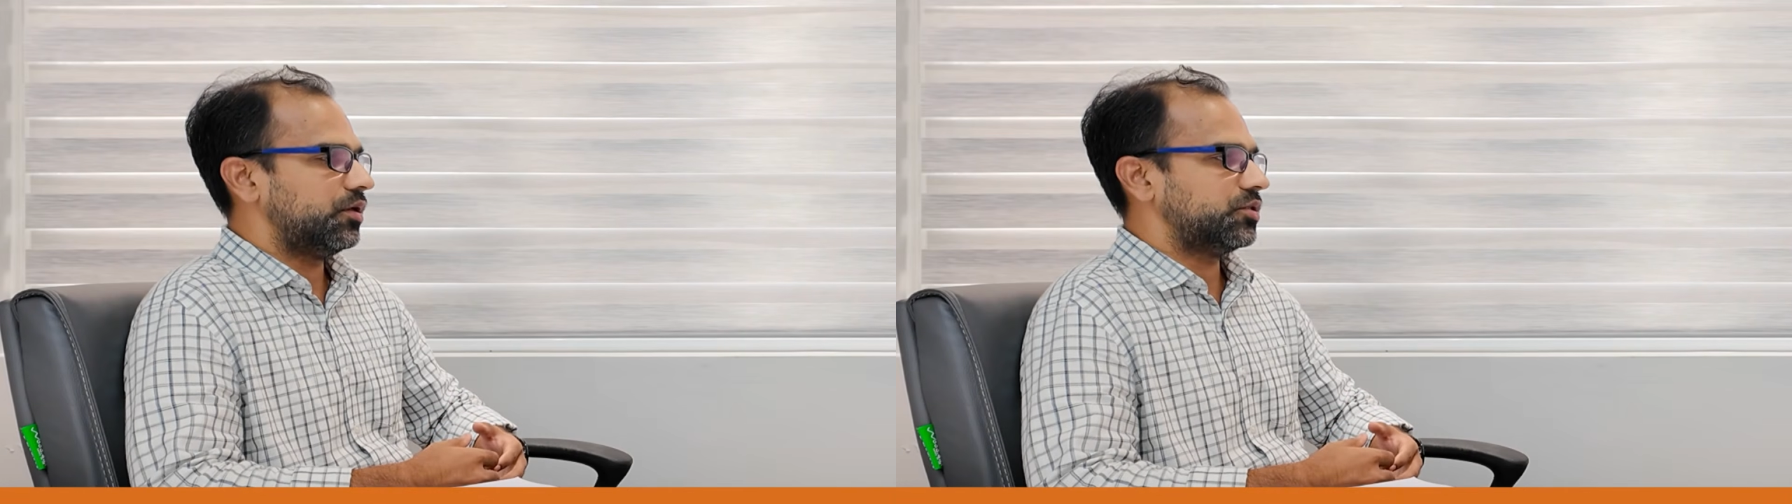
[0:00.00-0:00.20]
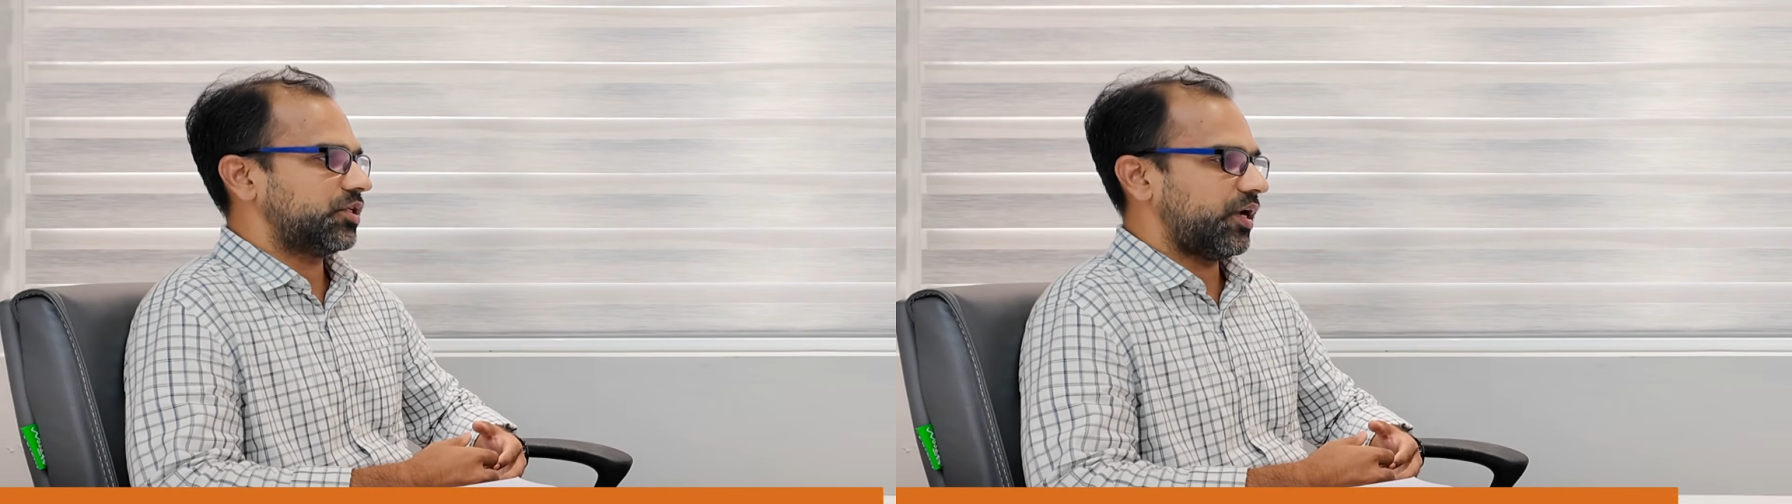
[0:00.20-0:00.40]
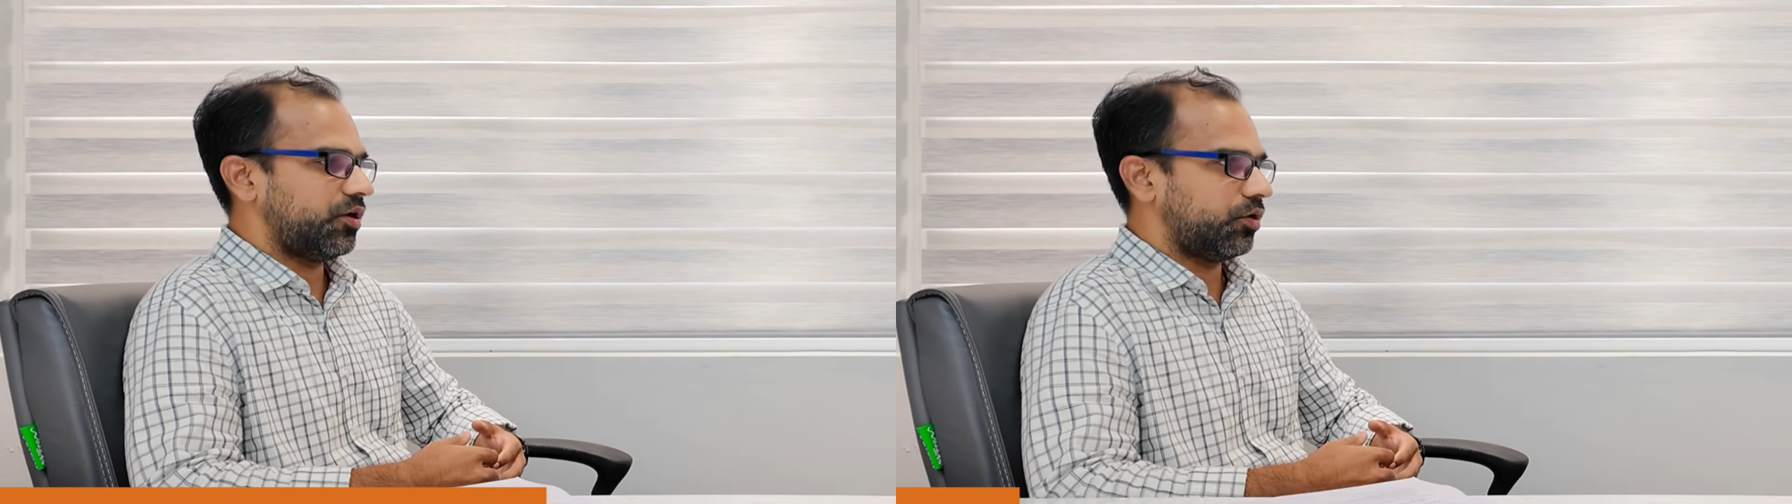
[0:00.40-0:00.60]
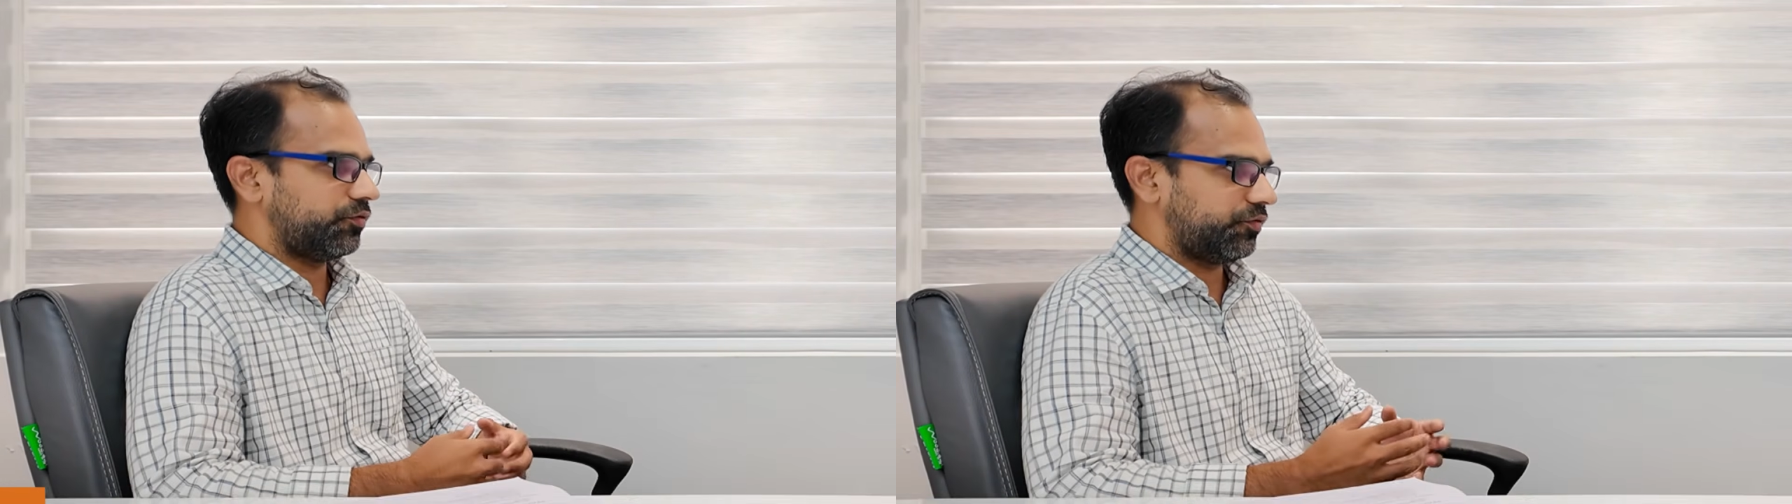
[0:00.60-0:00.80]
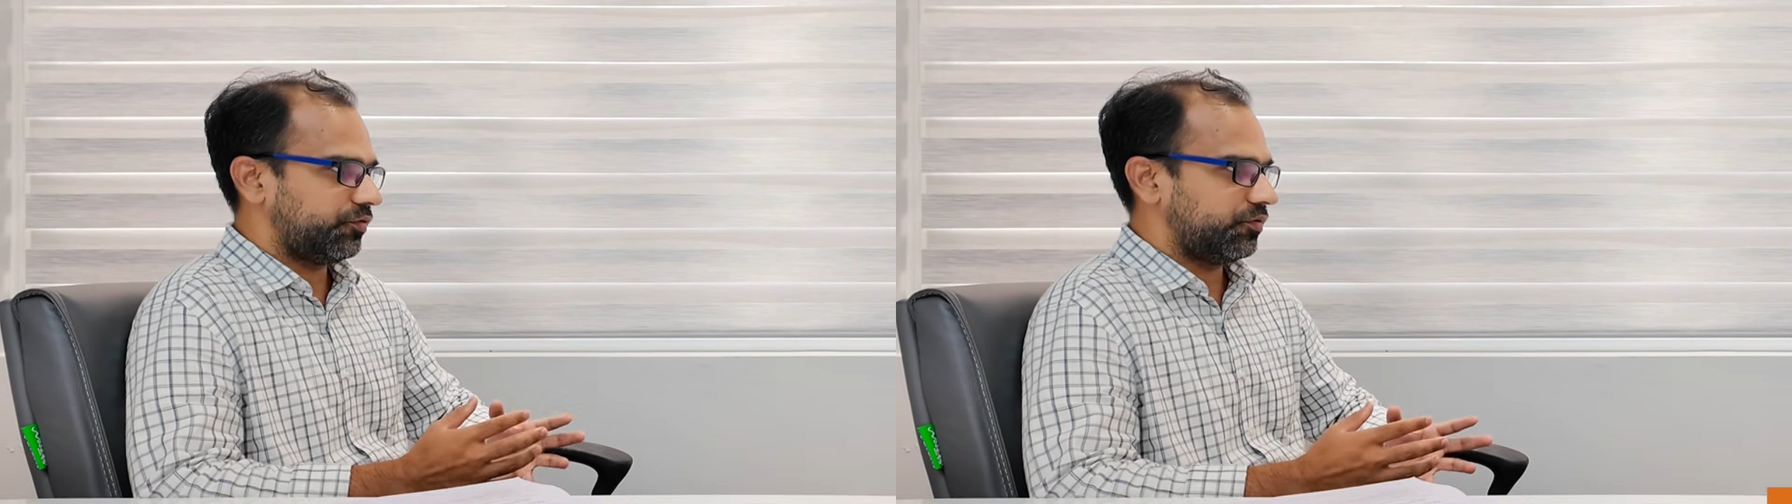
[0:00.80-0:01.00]
side
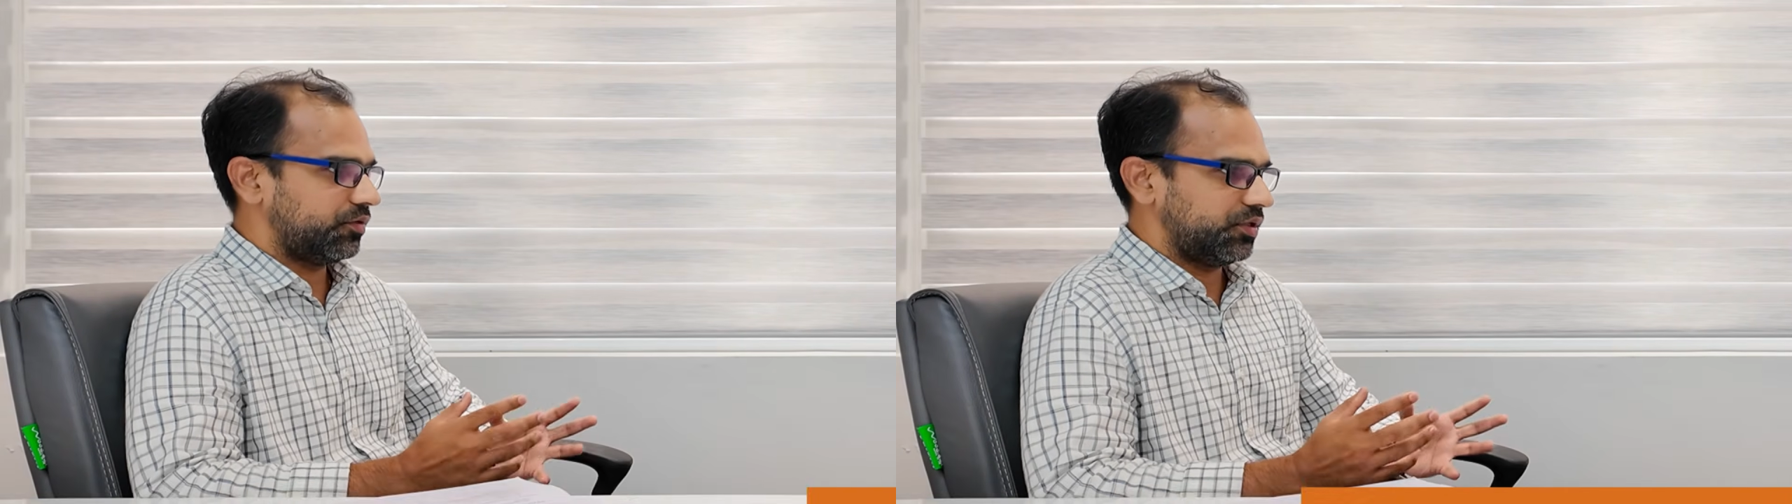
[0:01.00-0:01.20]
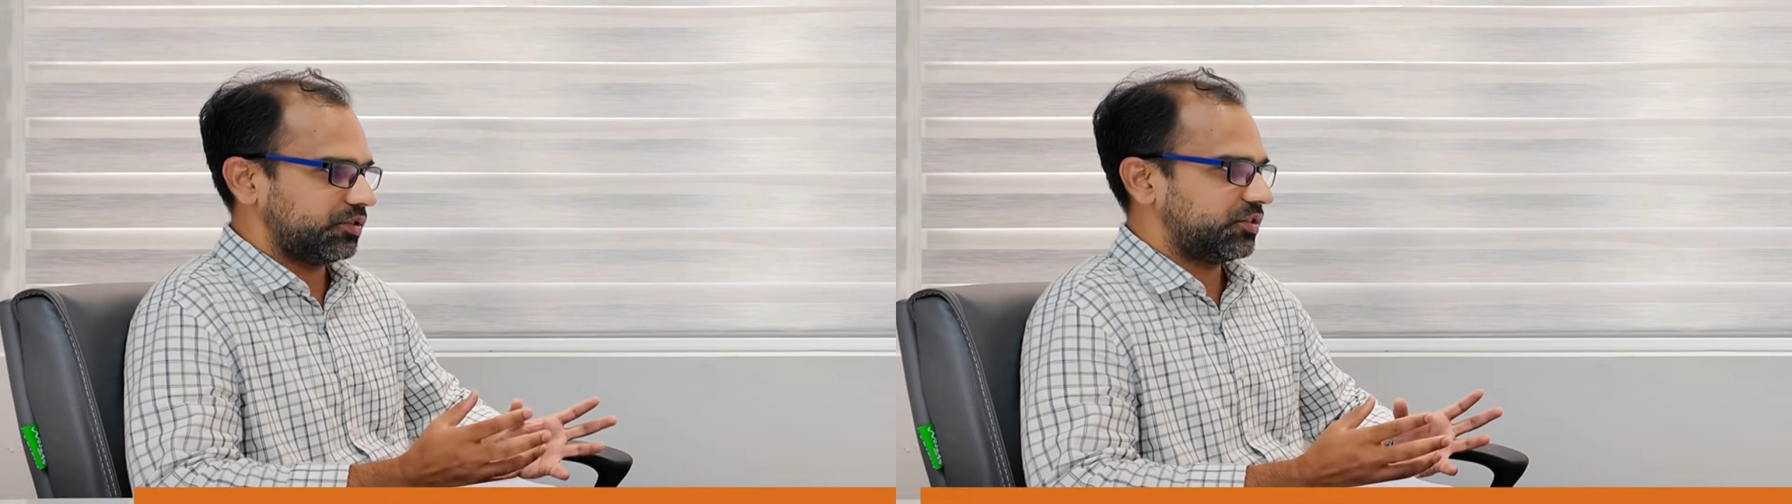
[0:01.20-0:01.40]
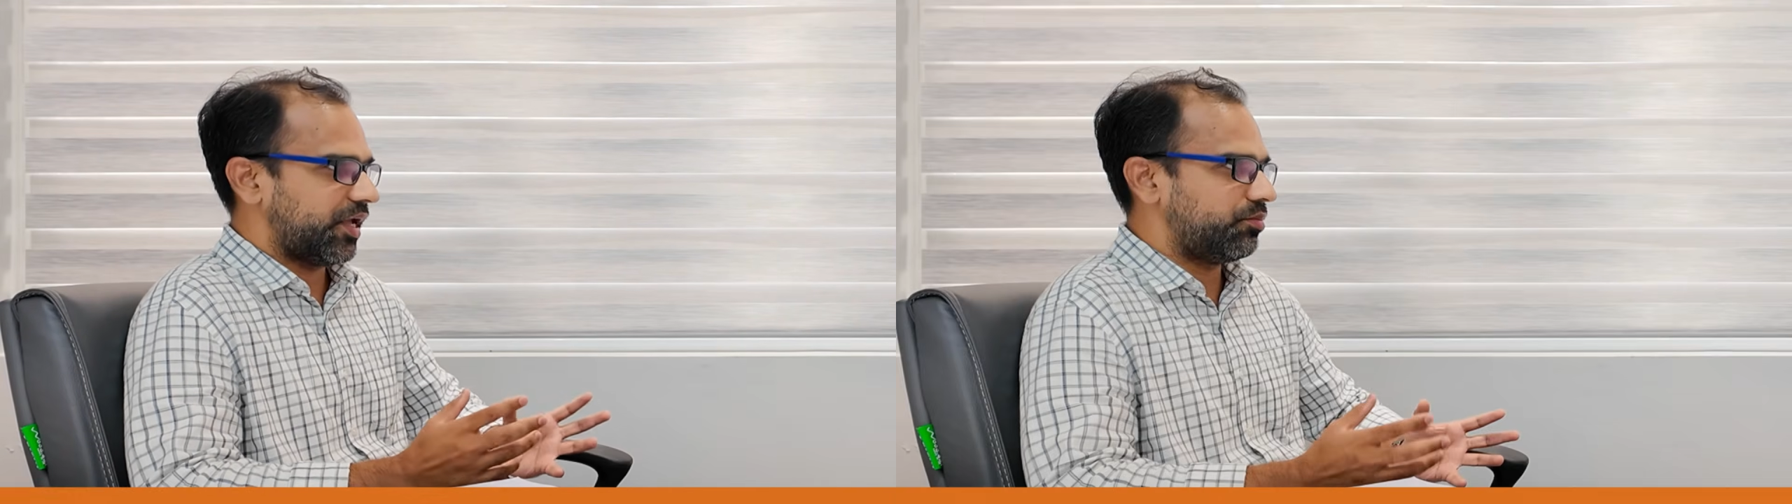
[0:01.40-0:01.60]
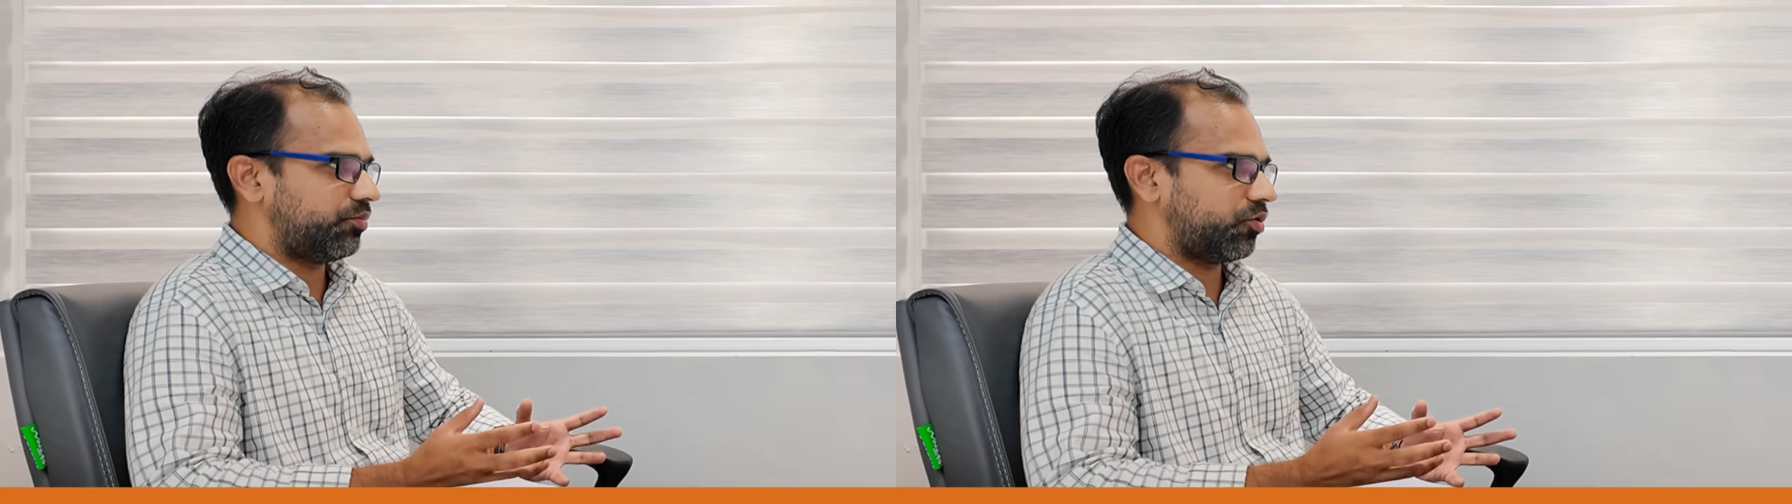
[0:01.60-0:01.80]
of the same